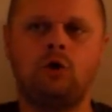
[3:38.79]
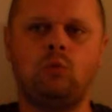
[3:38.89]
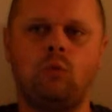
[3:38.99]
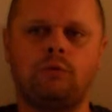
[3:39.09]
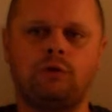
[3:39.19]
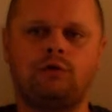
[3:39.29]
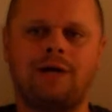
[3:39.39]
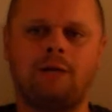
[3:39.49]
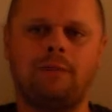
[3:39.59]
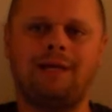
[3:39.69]
You want to
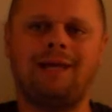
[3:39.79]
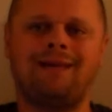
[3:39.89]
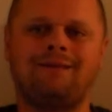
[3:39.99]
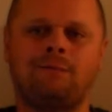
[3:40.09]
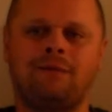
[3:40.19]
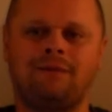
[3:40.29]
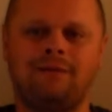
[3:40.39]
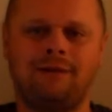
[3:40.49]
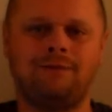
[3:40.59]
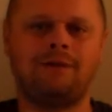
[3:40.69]
try to be as
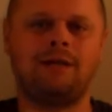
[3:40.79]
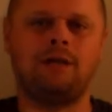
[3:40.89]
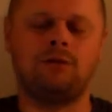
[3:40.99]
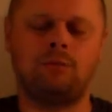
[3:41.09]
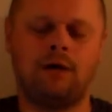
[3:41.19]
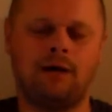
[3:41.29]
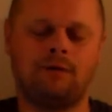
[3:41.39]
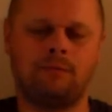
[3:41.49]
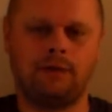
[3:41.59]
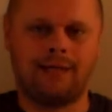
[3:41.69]
specific as you
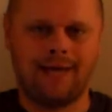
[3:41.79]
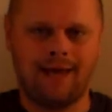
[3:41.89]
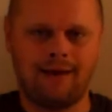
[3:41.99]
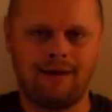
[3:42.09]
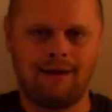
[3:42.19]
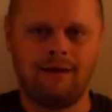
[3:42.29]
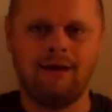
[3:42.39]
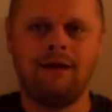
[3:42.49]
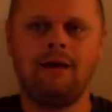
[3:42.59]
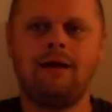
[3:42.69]
possibly can,
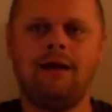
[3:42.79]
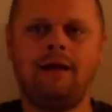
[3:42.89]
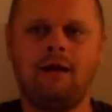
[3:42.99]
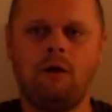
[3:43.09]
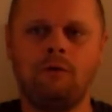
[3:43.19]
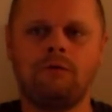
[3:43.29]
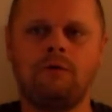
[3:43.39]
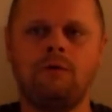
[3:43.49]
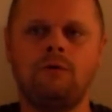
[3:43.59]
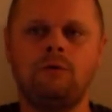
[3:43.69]
and
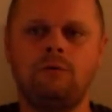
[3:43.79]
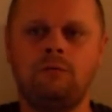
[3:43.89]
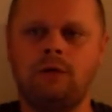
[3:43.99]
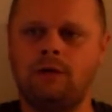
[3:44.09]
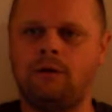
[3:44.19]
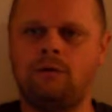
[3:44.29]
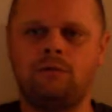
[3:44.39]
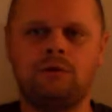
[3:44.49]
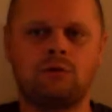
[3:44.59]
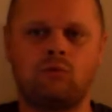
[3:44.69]
also,
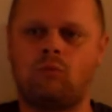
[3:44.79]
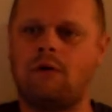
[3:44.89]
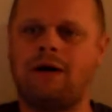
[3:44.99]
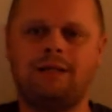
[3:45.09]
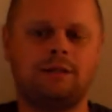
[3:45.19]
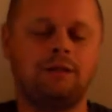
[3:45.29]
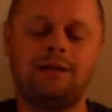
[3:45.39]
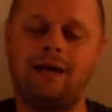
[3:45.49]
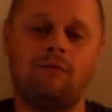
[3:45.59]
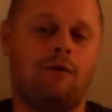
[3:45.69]
just write until
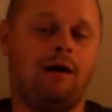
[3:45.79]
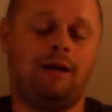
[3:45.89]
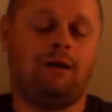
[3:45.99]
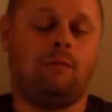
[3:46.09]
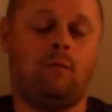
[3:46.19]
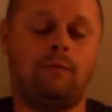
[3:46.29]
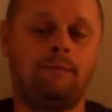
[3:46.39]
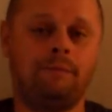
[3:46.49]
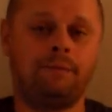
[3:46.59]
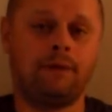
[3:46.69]
you can't write
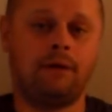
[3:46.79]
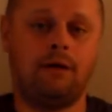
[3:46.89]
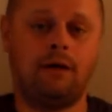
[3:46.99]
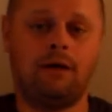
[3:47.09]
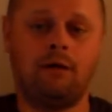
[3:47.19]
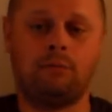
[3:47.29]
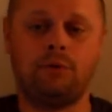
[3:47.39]
anymore.